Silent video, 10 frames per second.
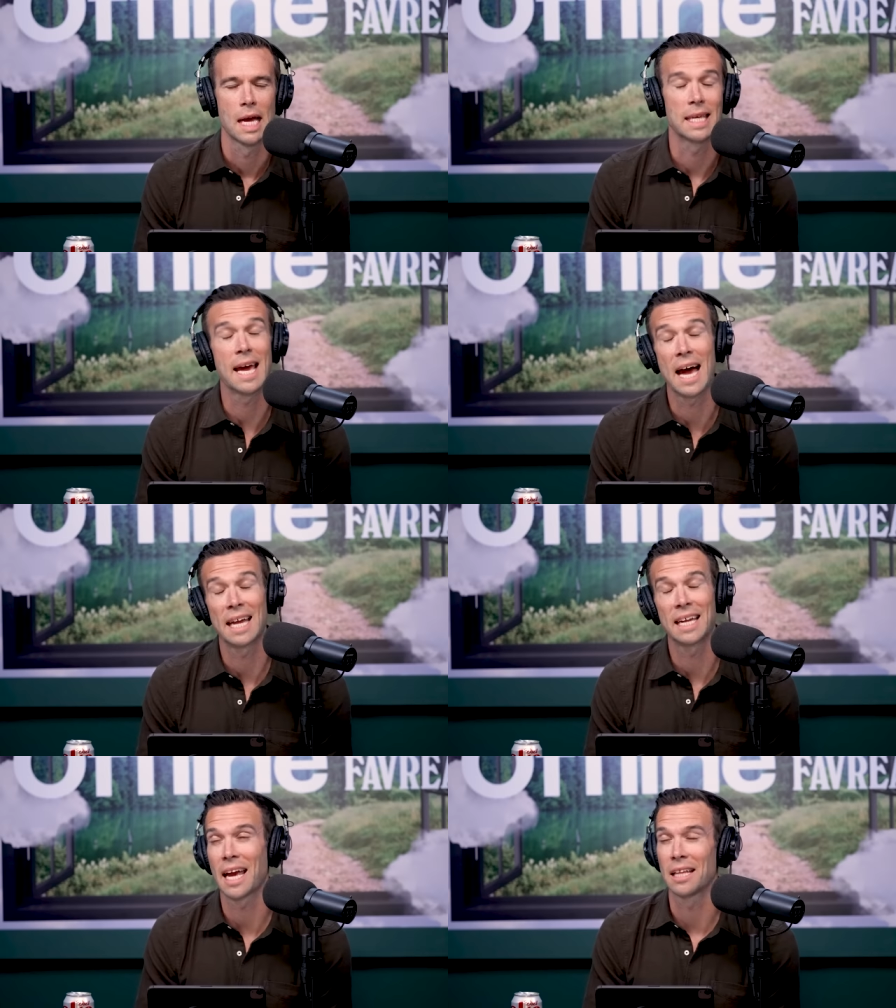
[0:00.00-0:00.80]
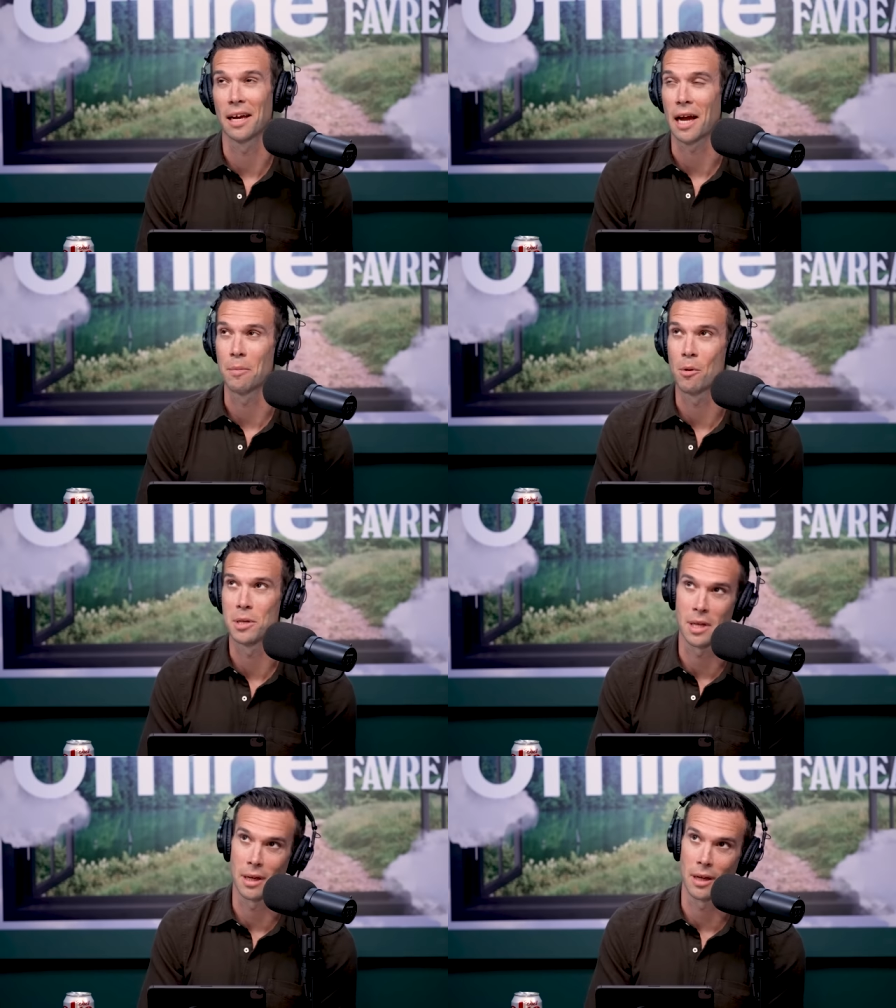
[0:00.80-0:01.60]
Yeah, and again, like I'm
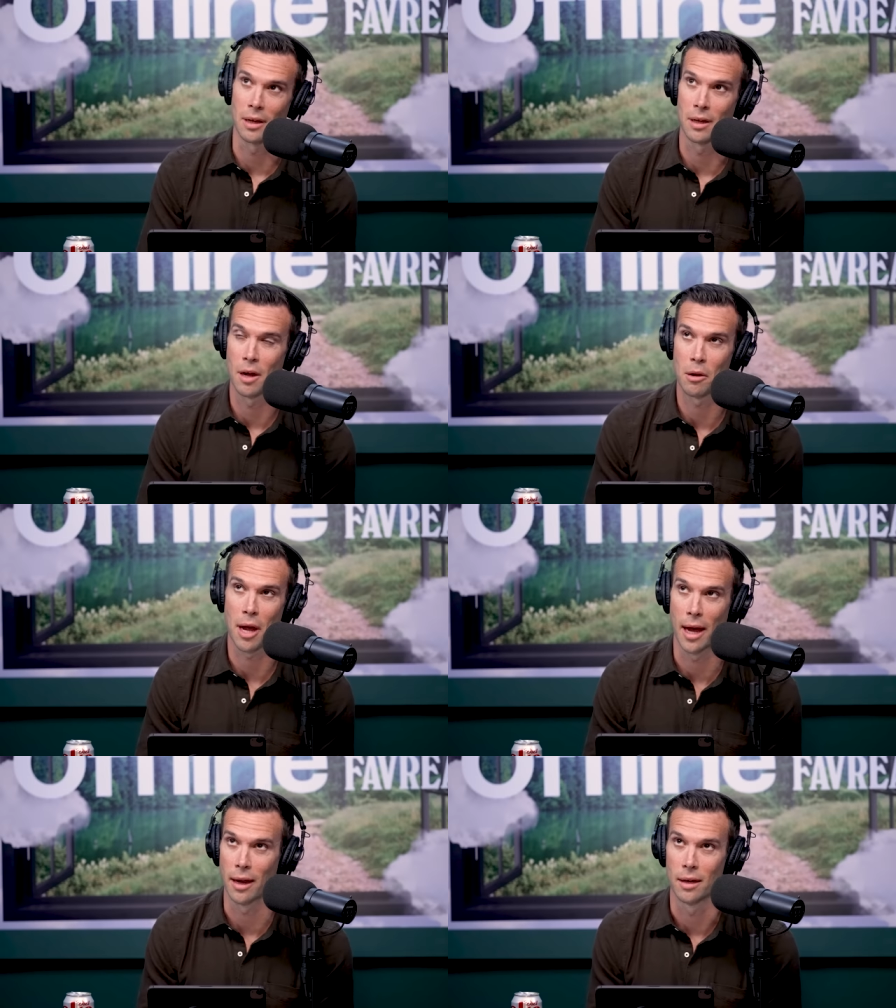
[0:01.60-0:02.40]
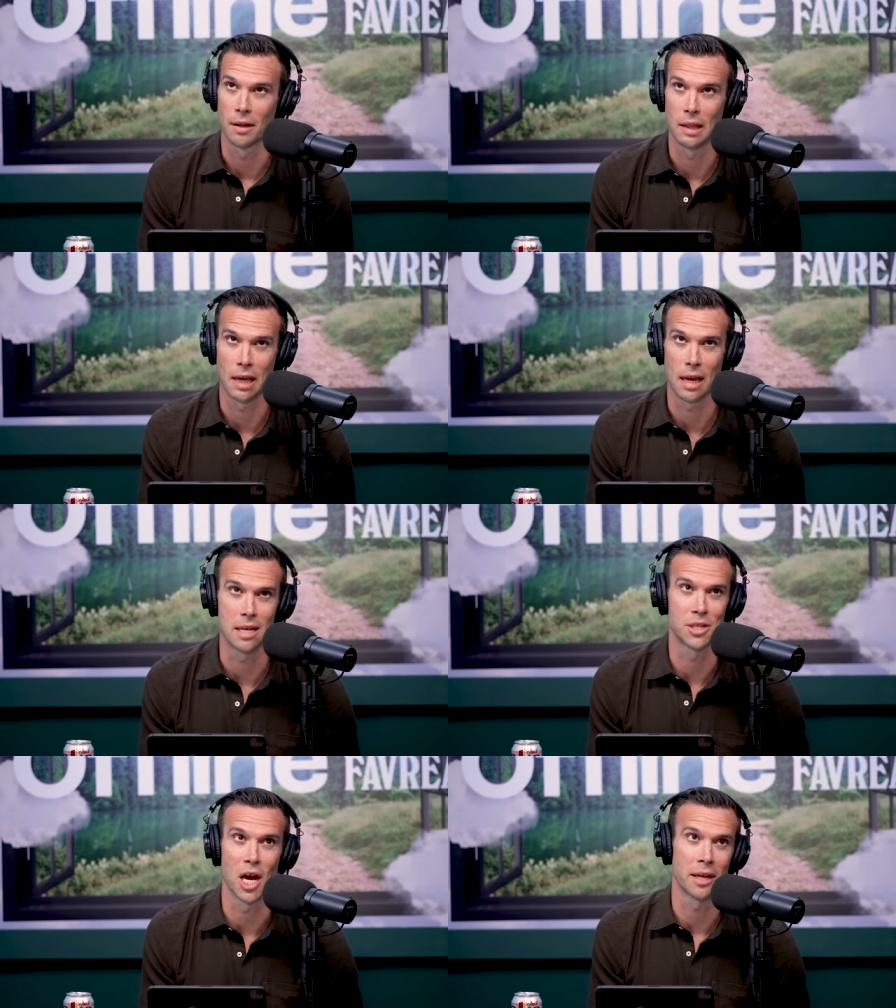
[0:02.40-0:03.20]
always thinking, okay,
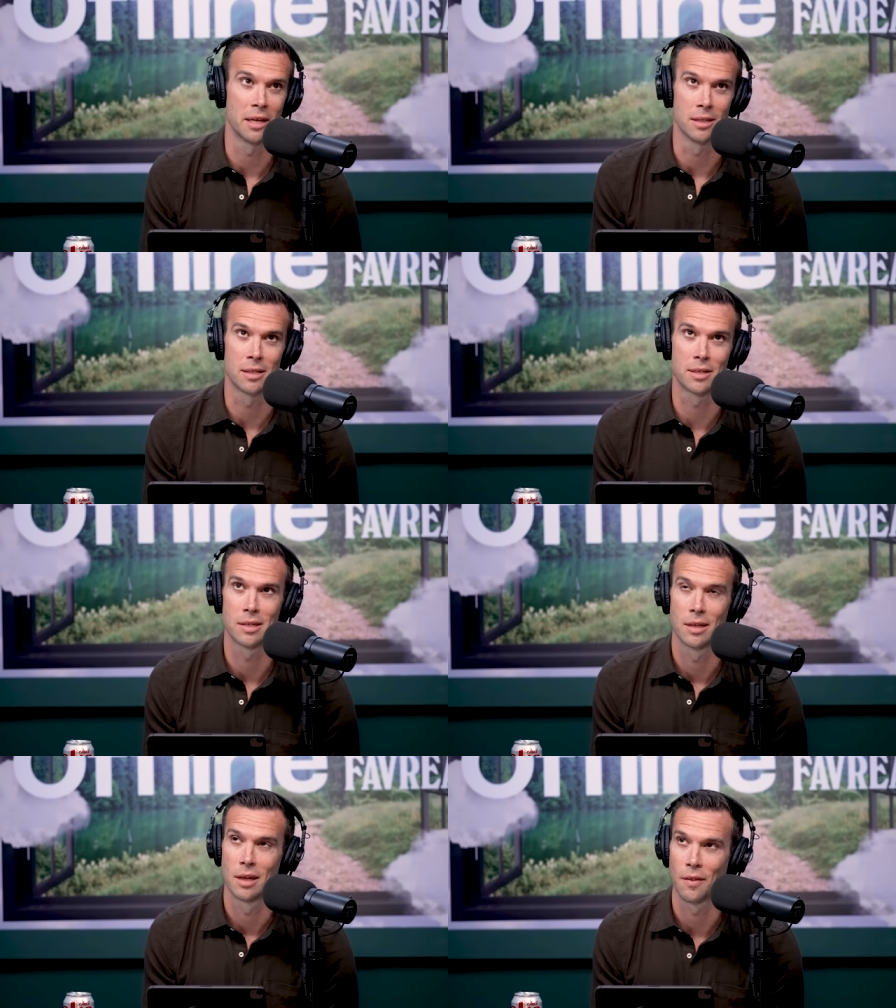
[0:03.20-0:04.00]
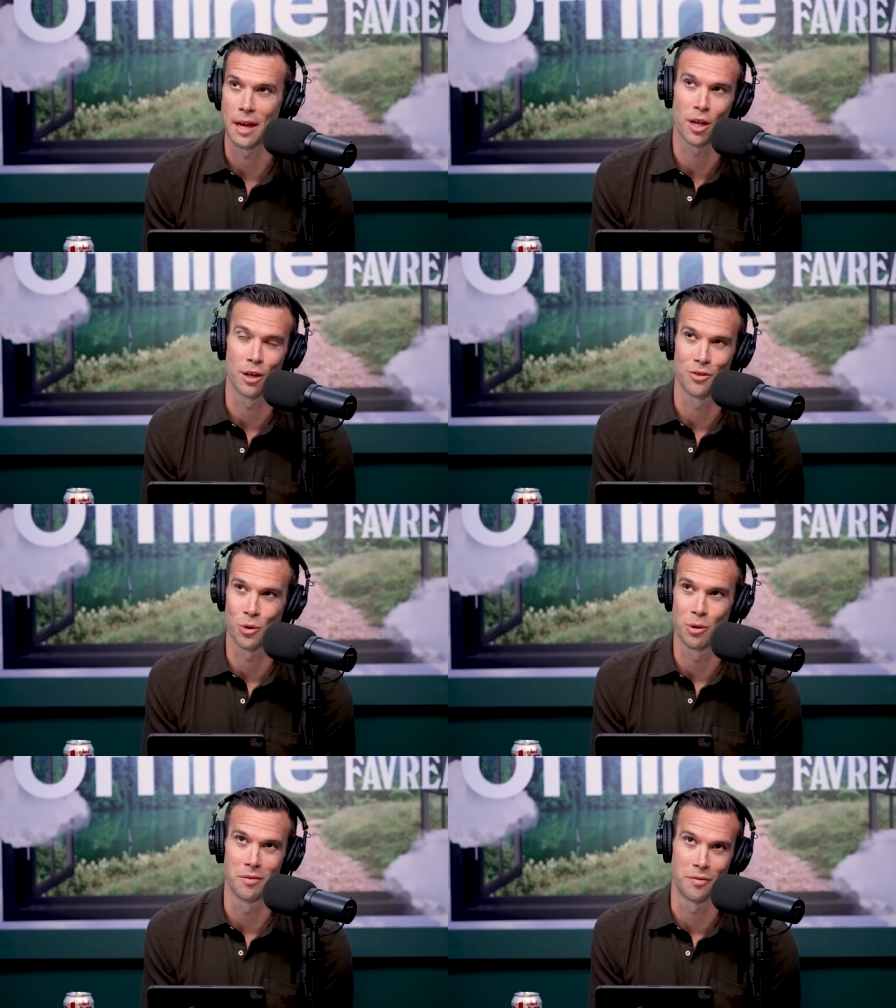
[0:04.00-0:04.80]
his audience they could
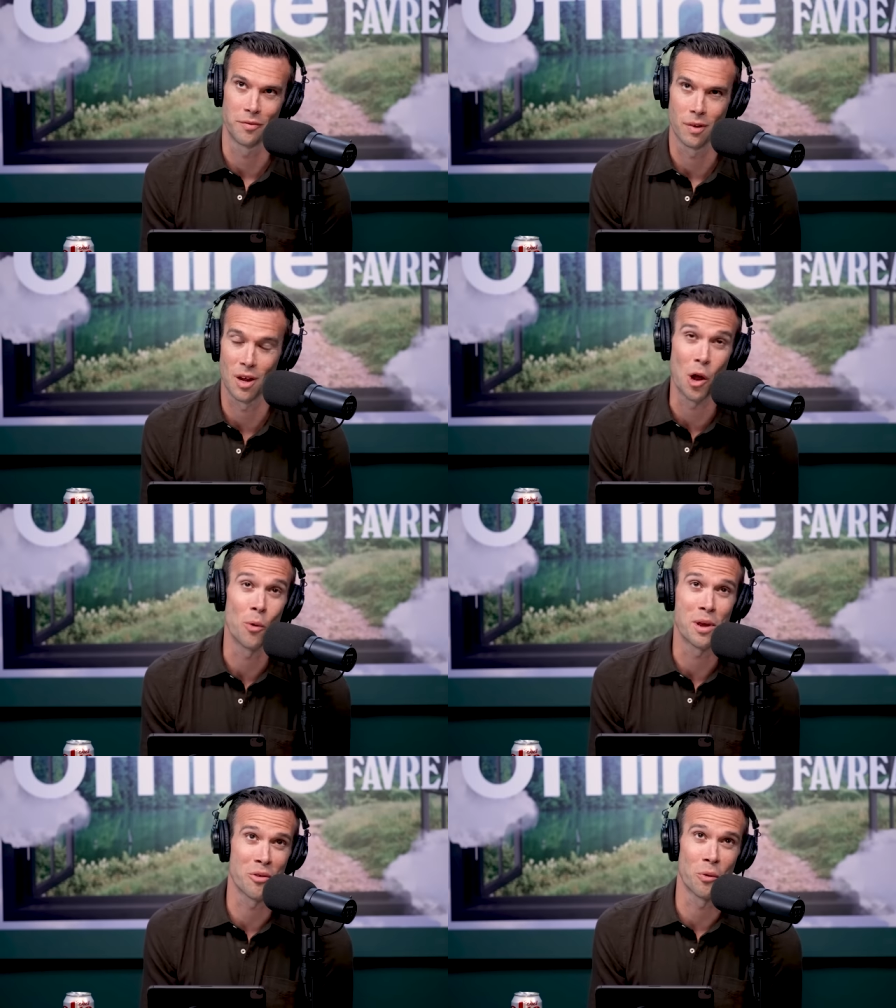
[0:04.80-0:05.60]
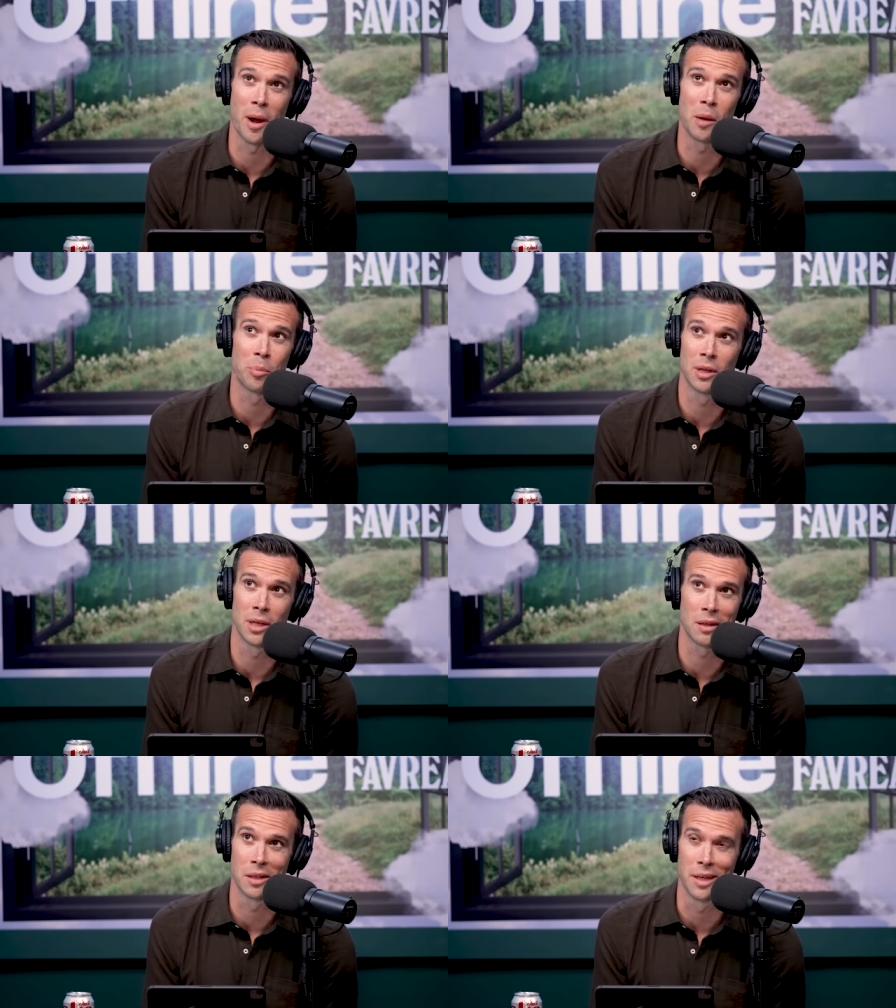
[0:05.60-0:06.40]
sort of go either way
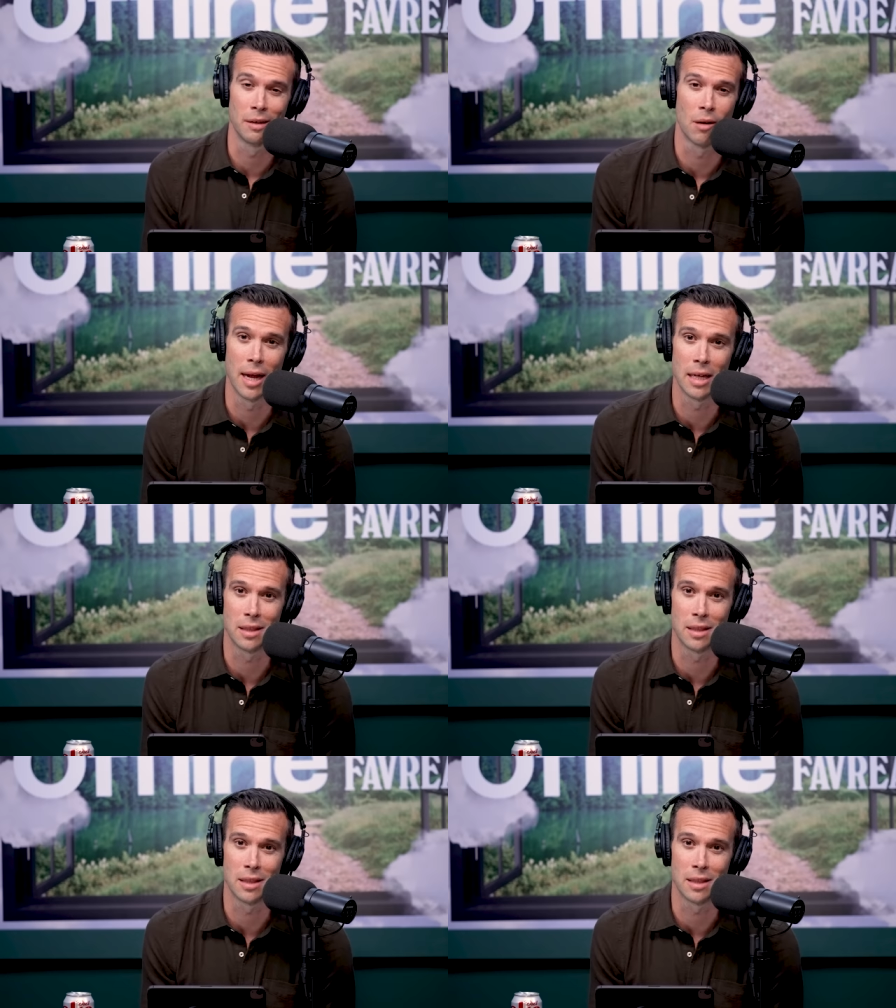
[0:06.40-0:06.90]
politically, right?